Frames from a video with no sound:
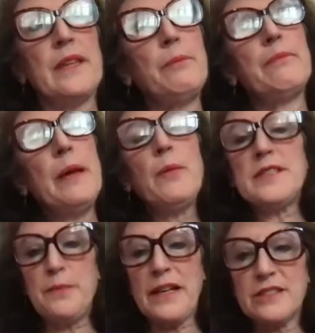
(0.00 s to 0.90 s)
people with
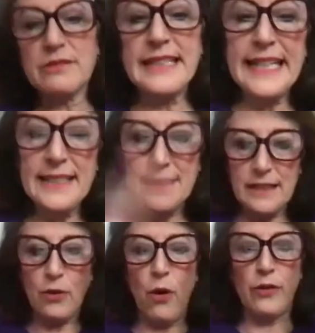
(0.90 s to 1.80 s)
special needs,
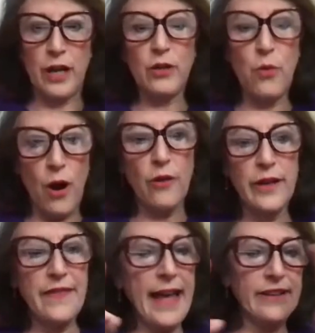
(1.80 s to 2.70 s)
quote unquote,
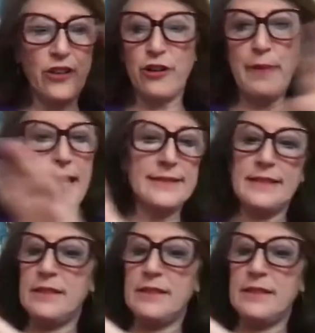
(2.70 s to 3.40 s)
and that term has its